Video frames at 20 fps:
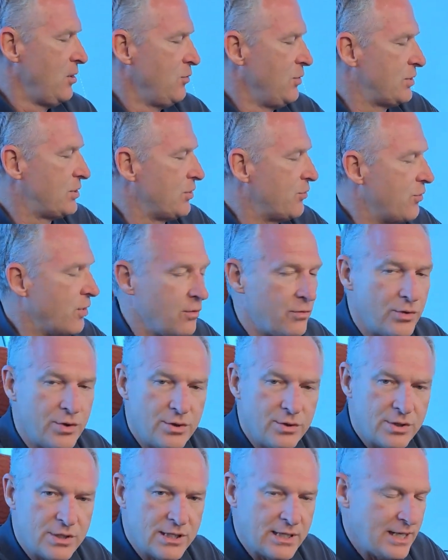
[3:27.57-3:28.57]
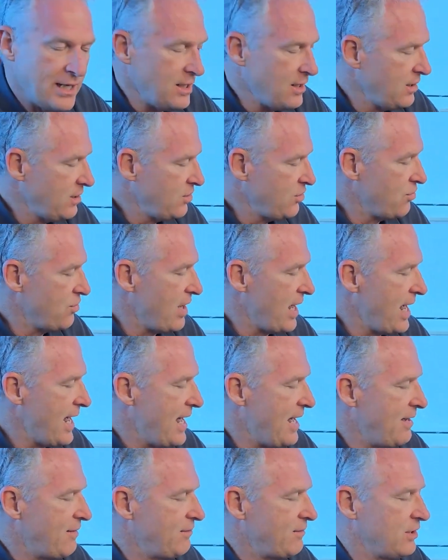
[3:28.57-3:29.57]
With the Rover UC, you
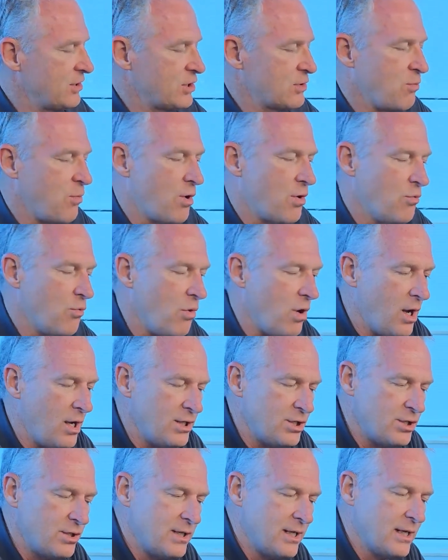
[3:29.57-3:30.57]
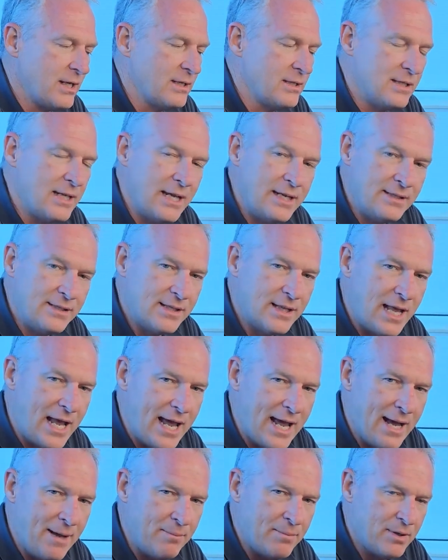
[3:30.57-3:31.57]
have a smartwatch that contains the
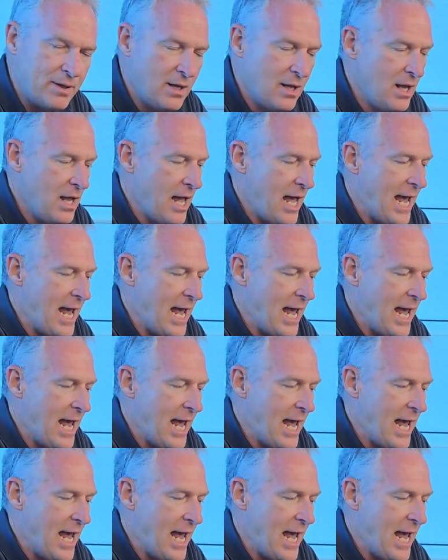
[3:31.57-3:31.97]
app